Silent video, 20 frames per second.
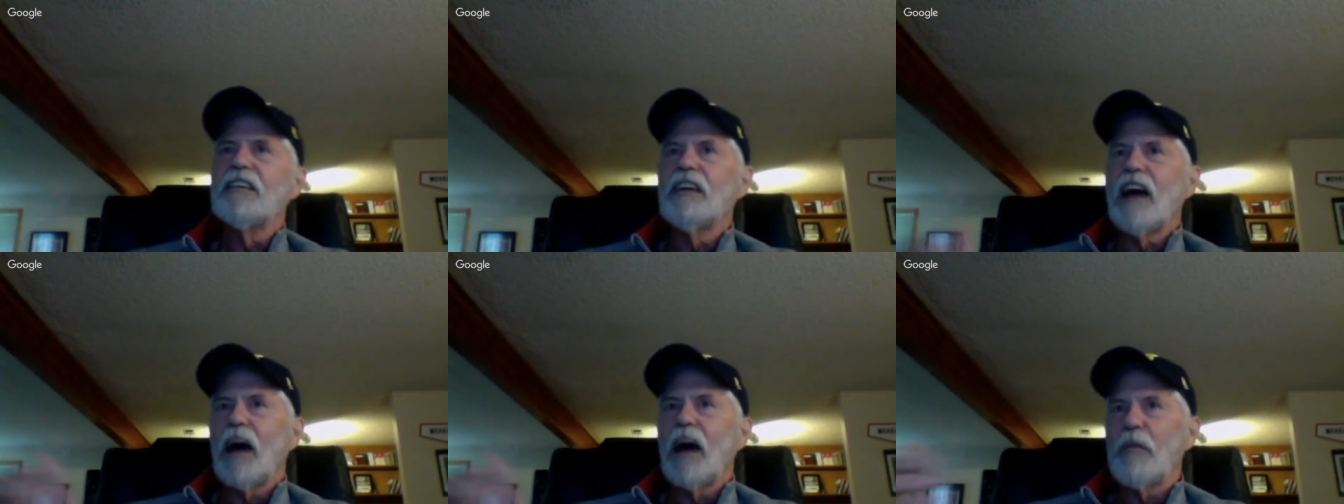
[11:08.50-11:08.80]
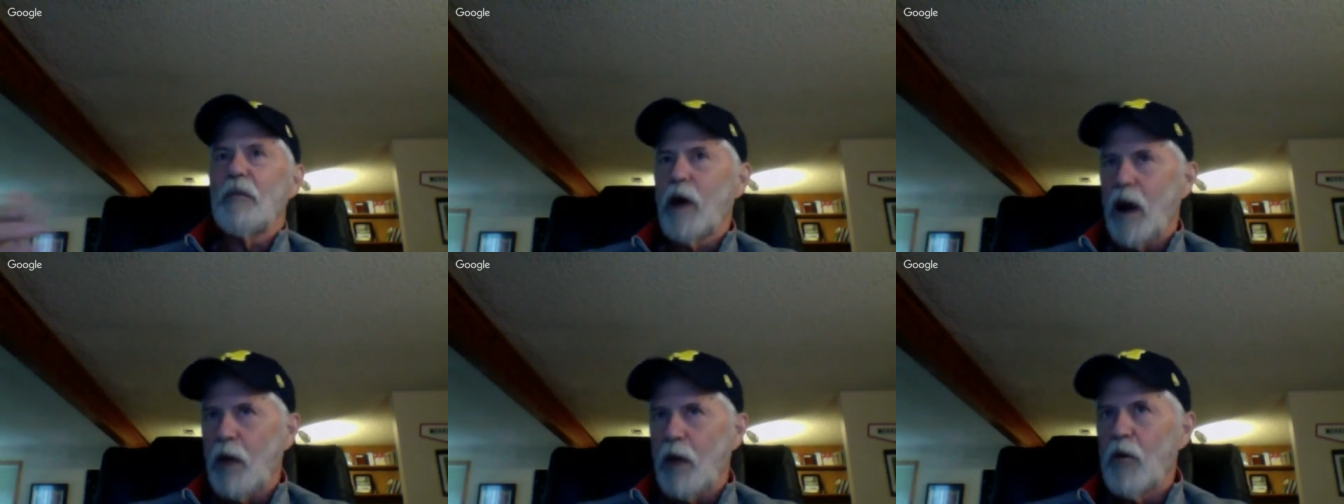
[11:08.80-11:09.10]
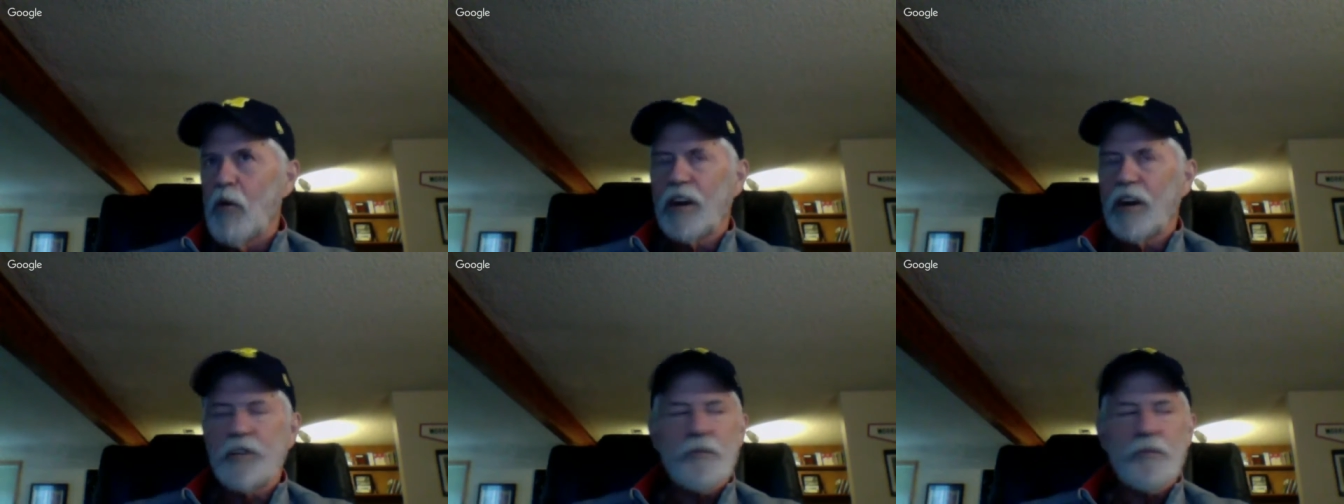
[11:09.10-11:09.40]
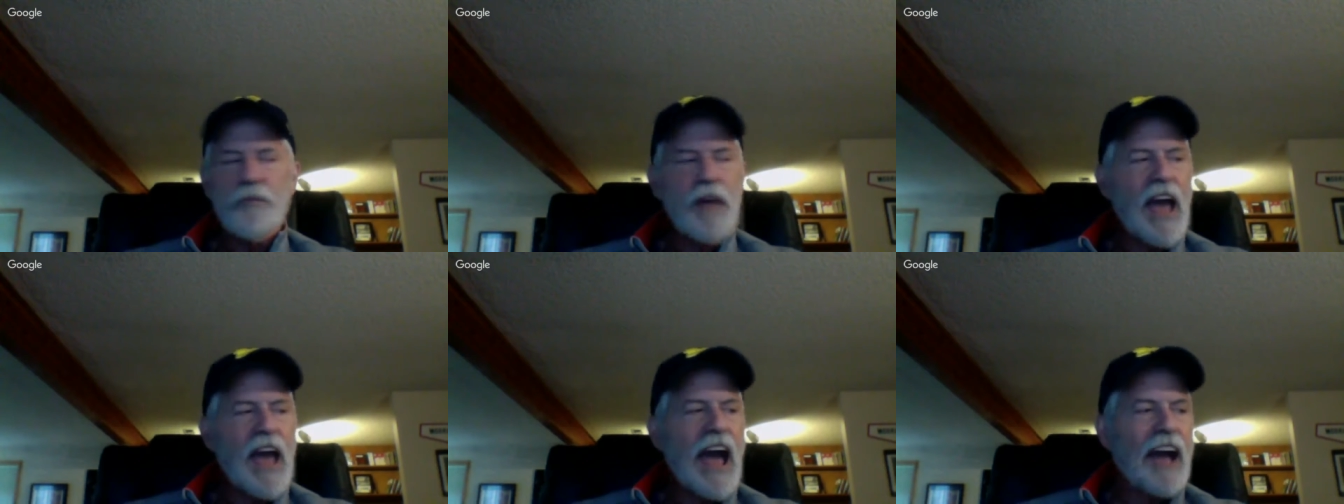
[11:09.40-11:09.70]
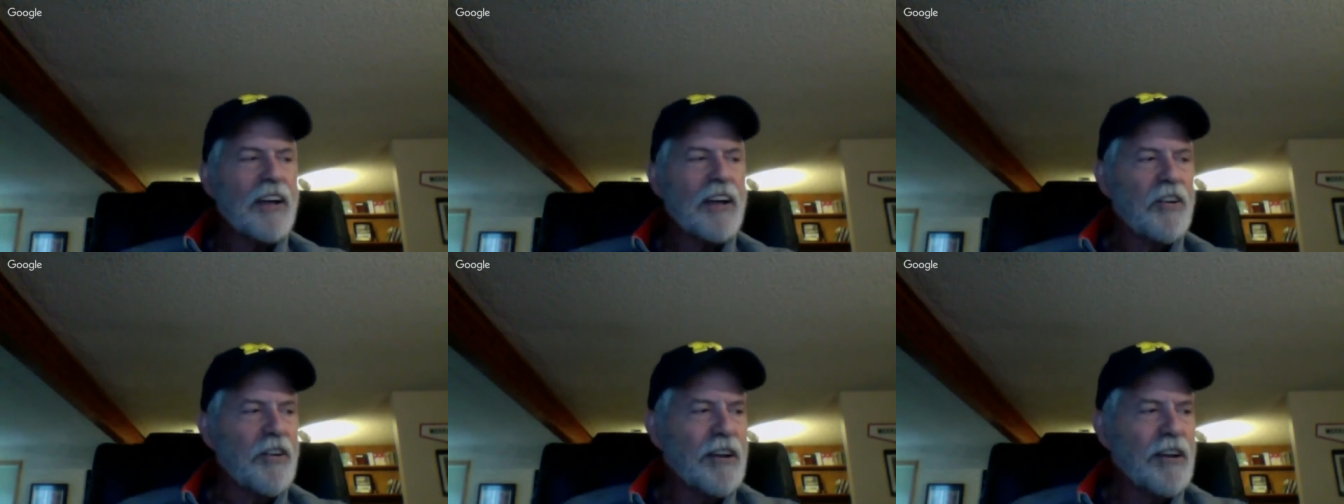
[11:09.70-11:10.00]
I wanted to be
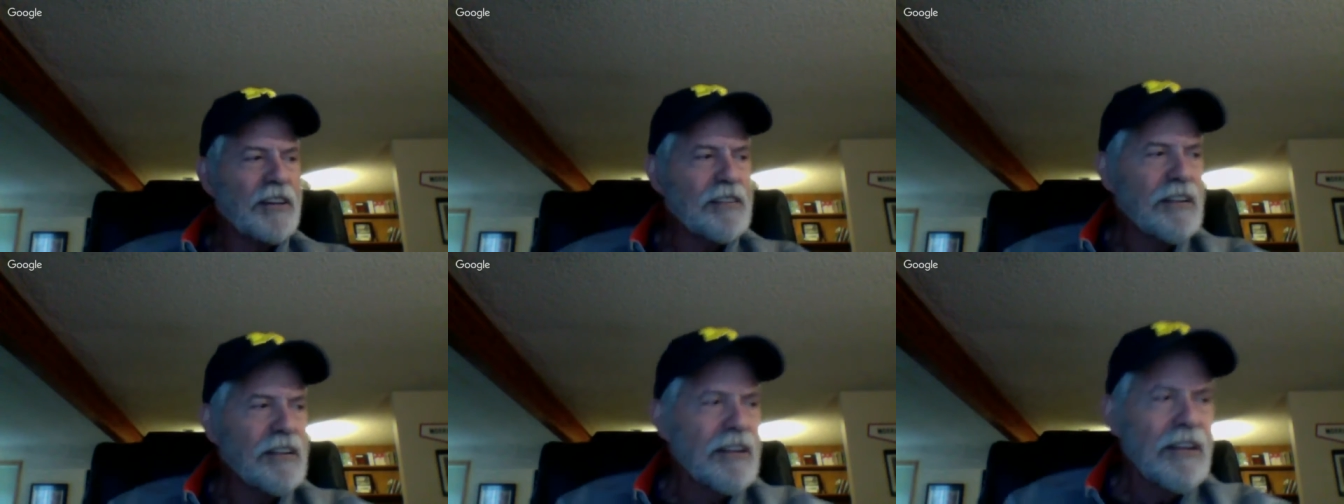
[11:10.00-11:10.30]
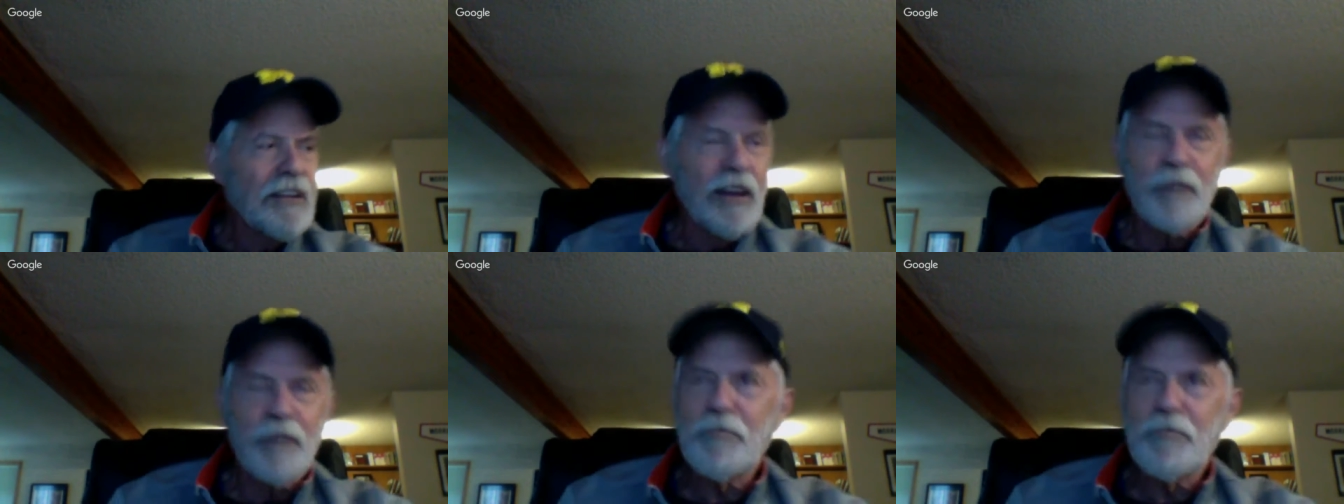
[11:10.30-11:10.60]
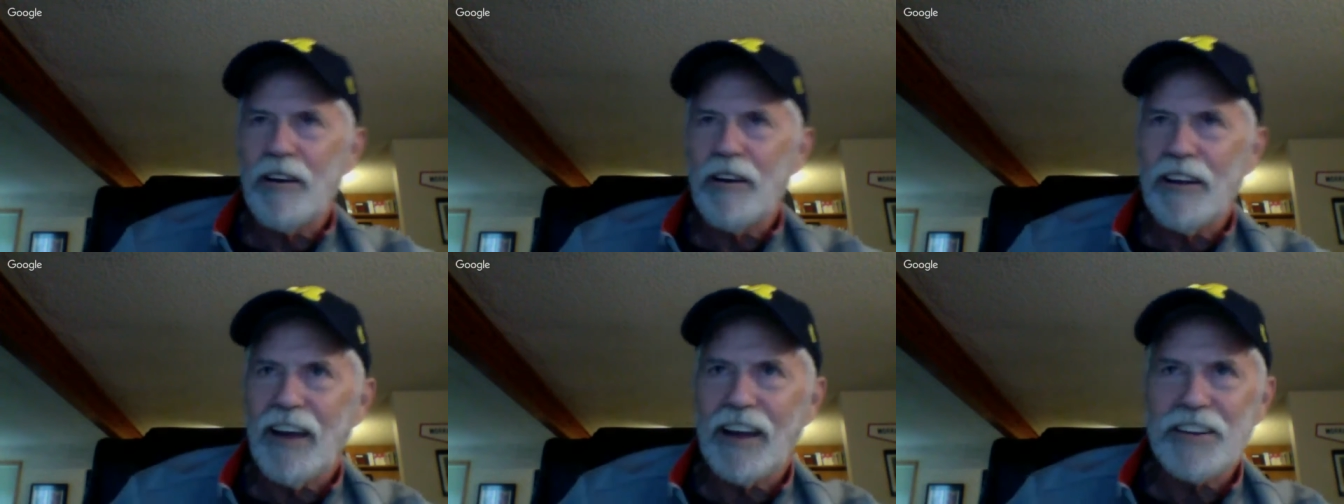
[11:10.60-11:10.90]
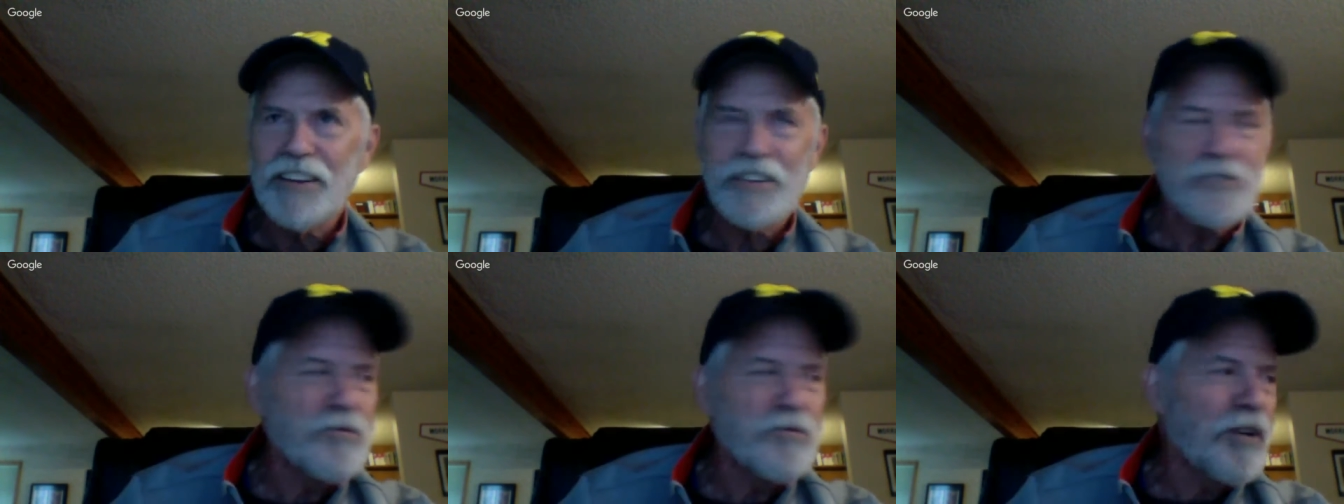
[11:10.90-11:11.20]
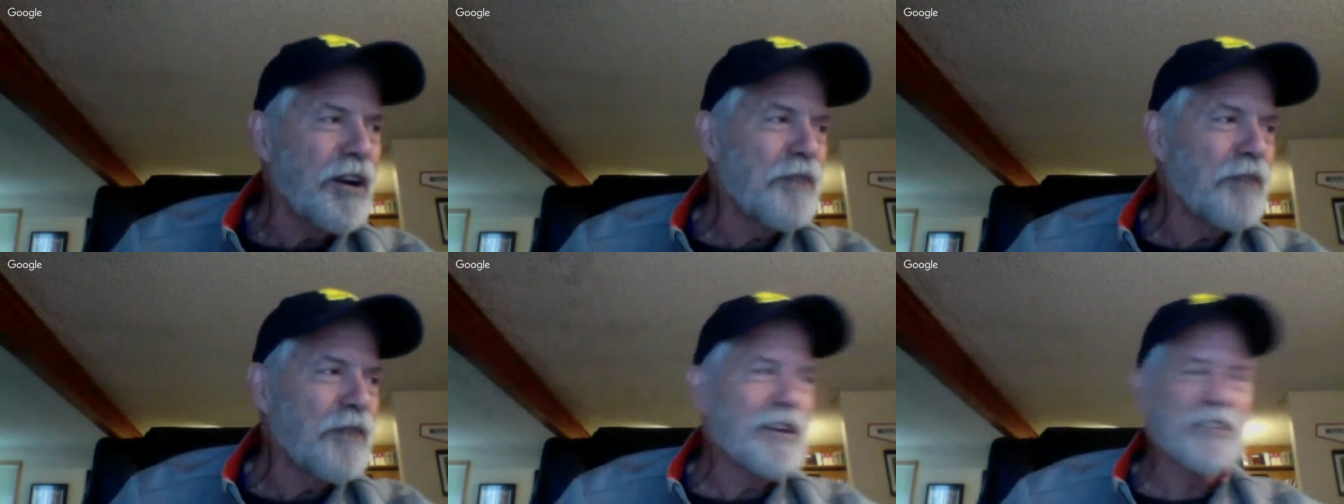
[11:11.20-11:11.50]
accurate, and partly I just
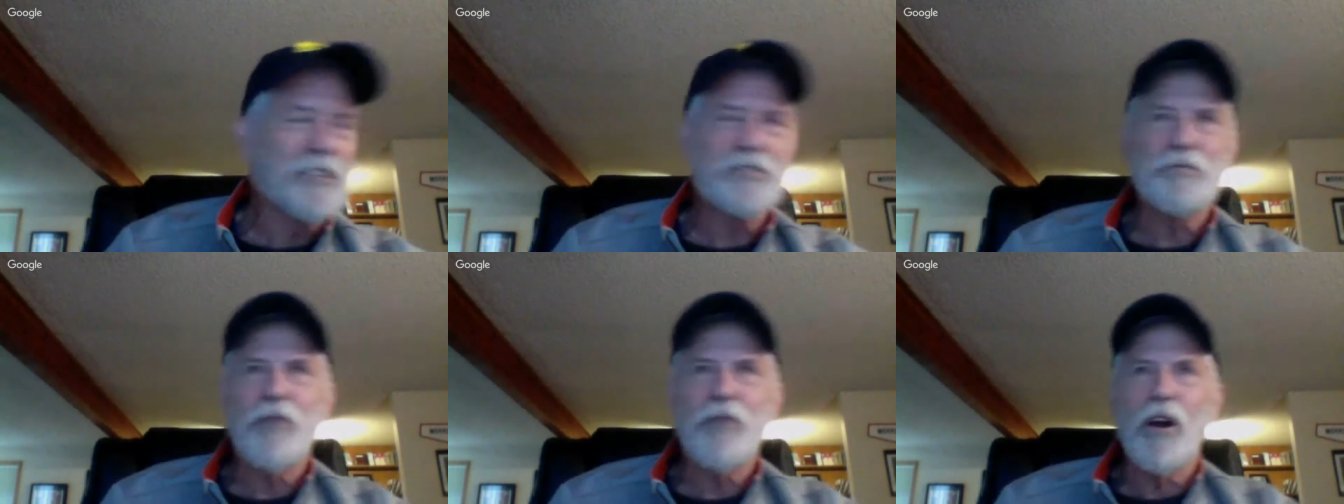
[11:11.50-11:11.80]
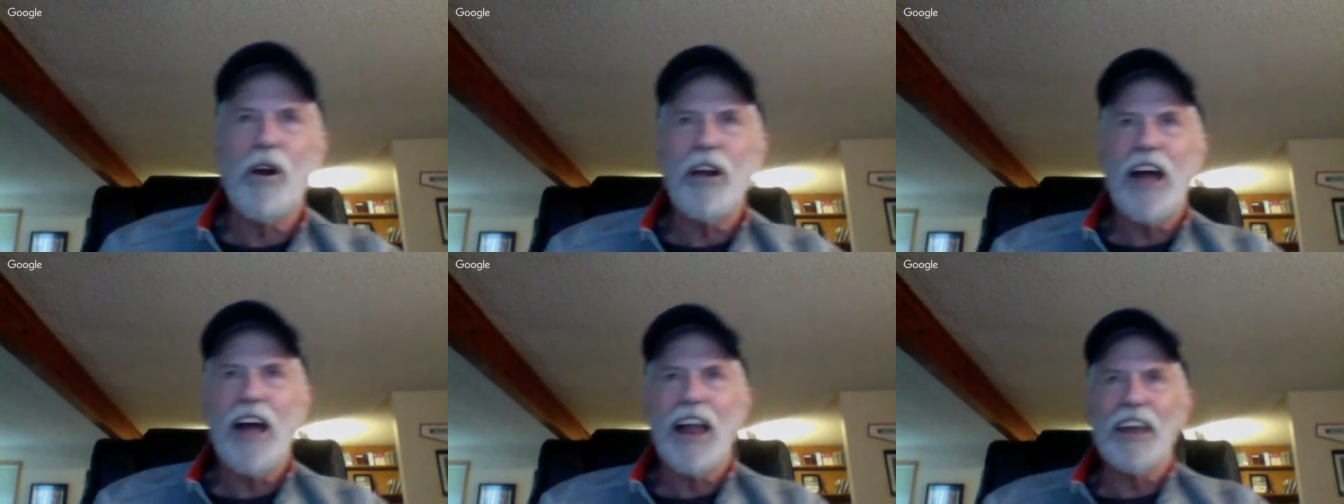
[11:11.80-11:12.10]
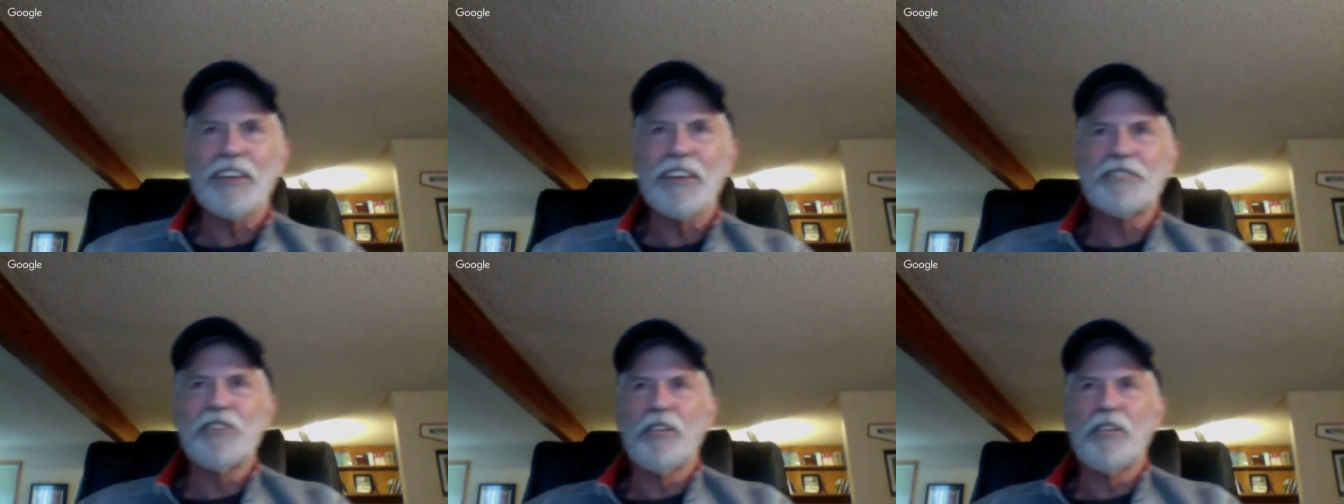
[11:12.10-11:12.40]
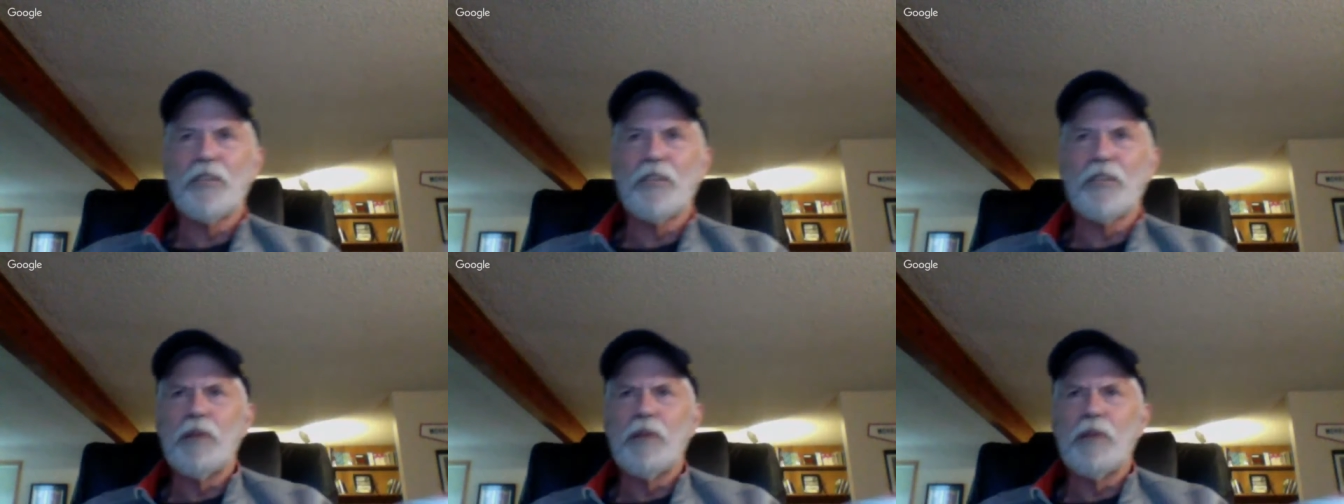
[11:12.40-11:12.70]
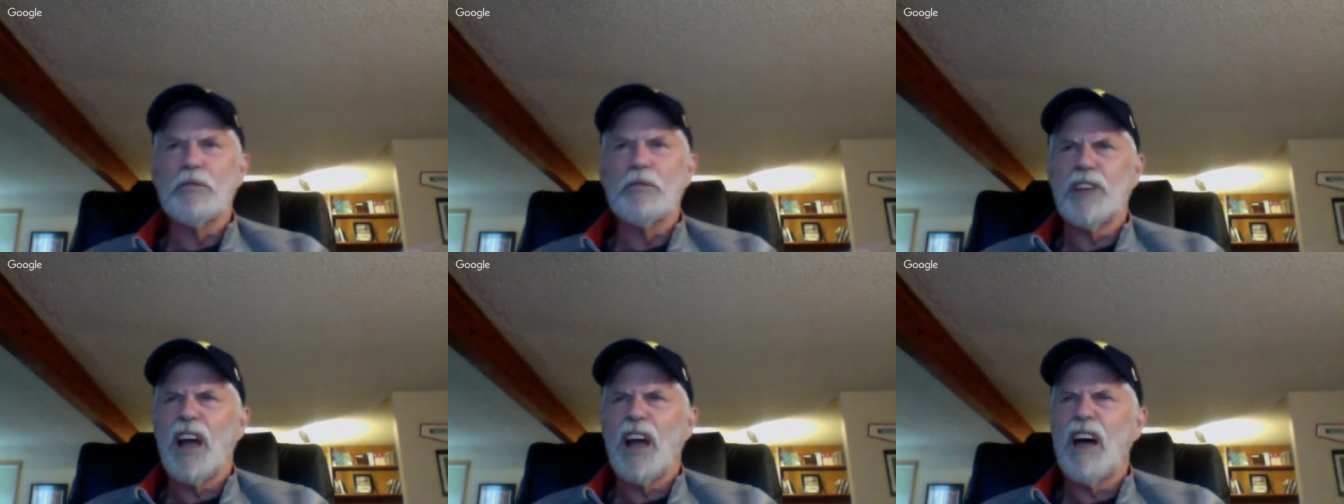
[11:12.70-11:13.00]
wanted to be a smart aleck so that people say,